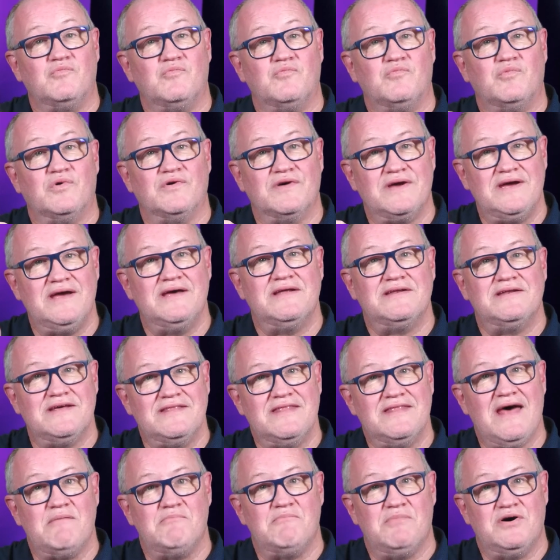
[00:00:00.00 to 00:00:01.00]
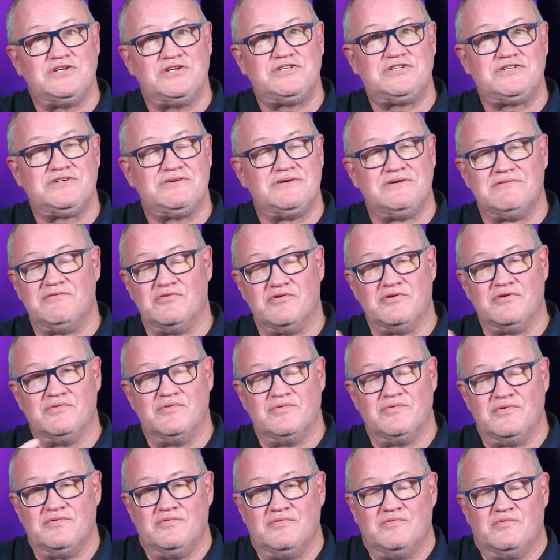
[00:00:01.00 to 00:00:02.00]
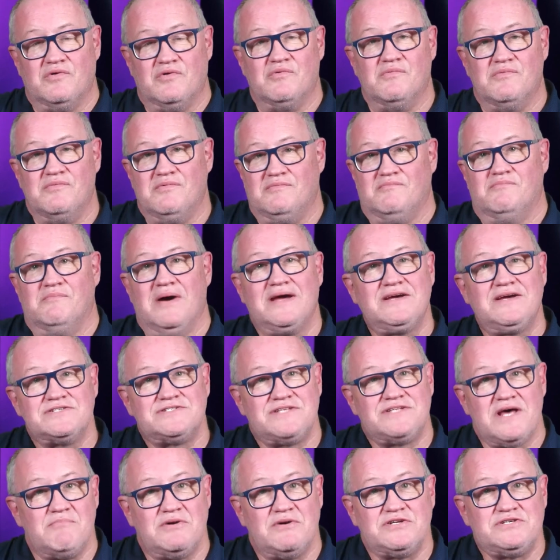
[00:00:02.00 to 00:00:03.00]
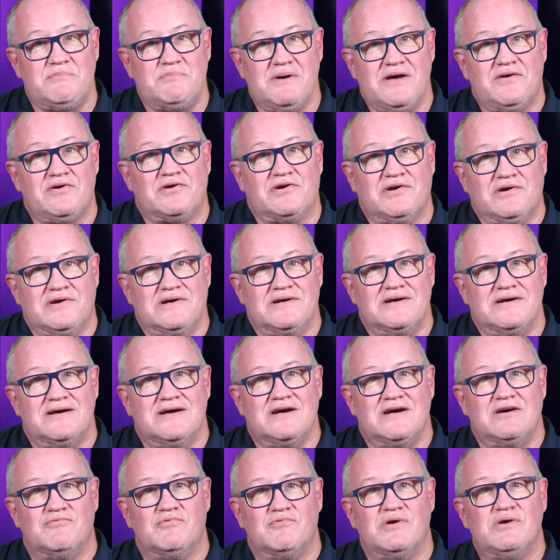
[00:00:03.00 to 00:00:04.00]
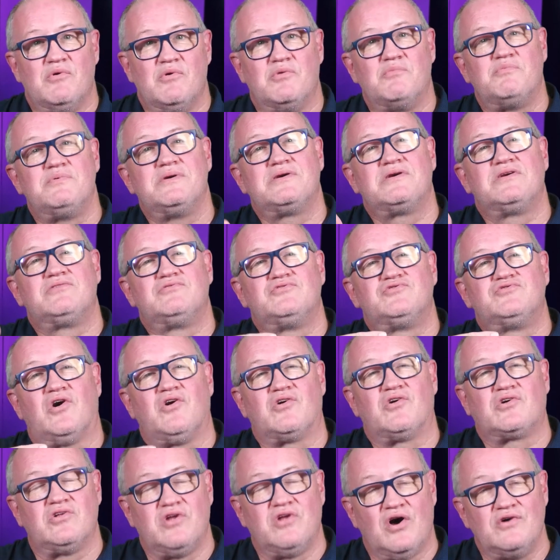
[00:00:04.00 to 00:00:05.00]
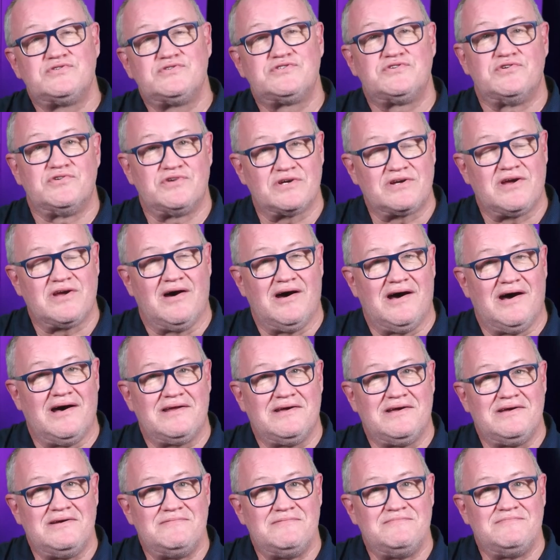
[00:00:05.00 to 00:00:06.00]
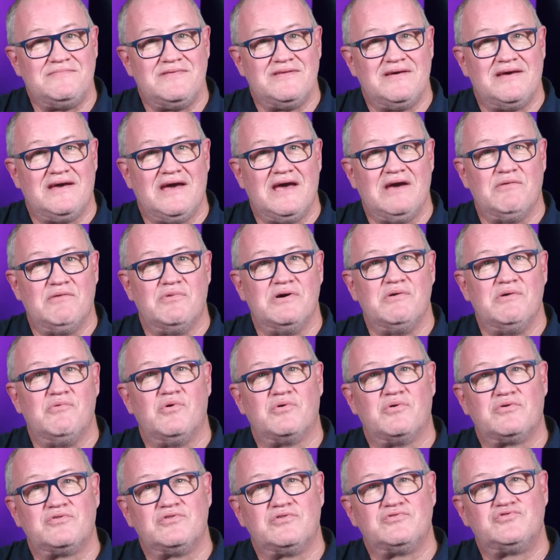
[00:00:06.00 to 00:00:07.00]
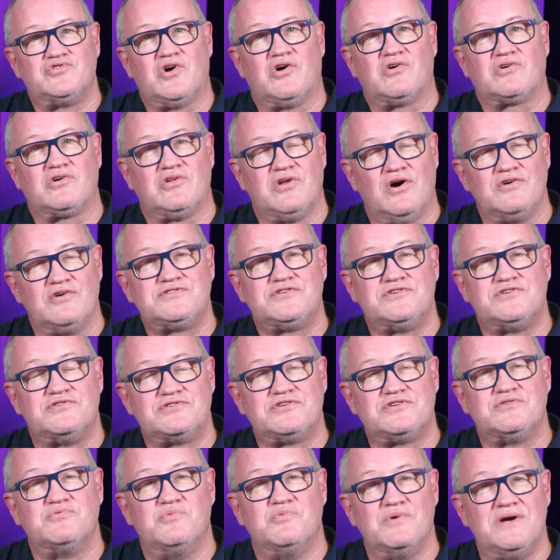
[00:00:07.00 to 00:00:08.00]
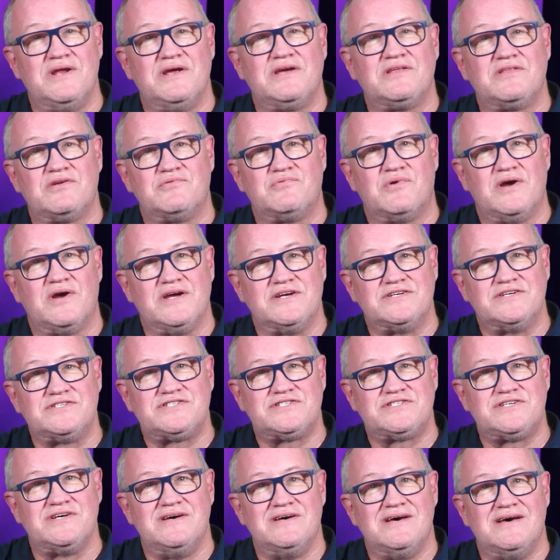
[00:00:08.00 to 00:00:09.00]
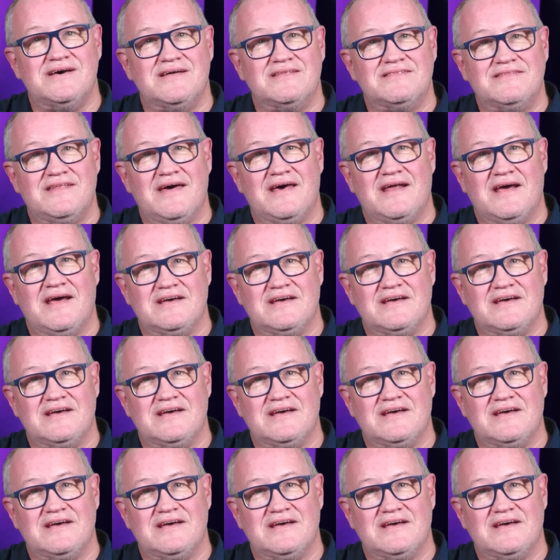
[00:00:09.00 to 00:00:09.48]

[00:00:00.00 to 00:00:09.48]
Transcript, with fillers: will end in that much, will make us that much better. We will draw closer to God and we will draw closer to winning the race that